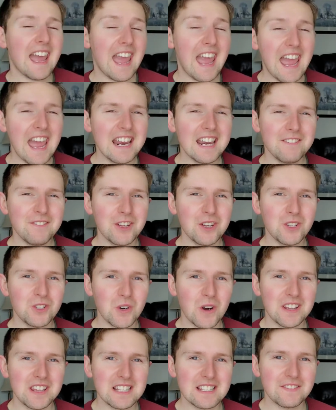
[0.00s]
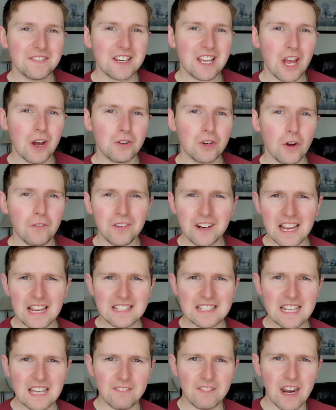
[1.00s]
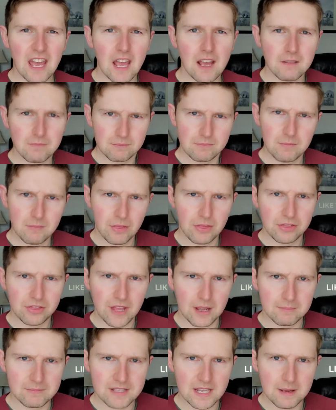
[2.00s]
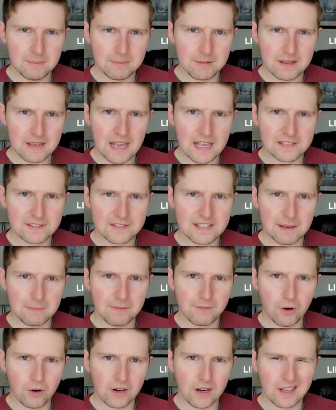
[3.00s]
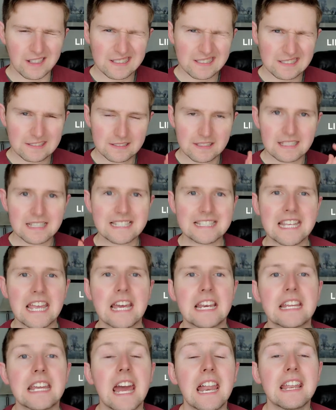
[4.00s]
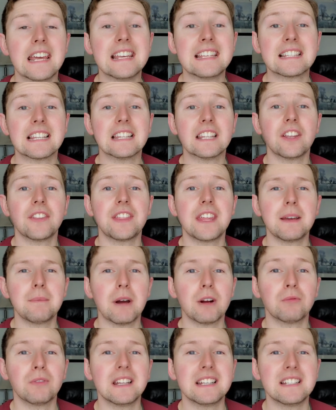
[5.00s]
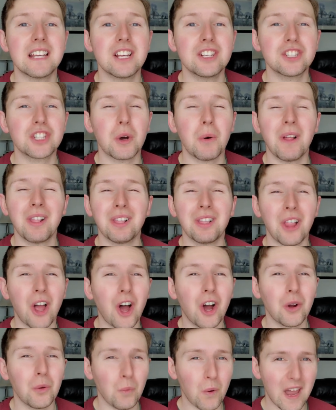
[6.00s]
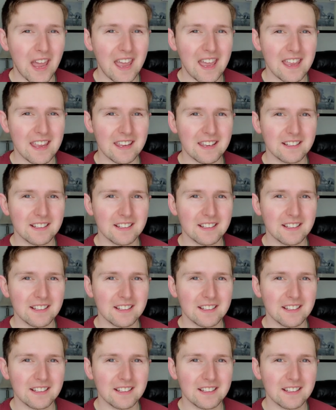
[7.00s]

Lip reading: And if you enjoyed this video, don't forget to give it a thumbs up. As I said before, and I'll say it again, it's a little thing, but really does go a long way.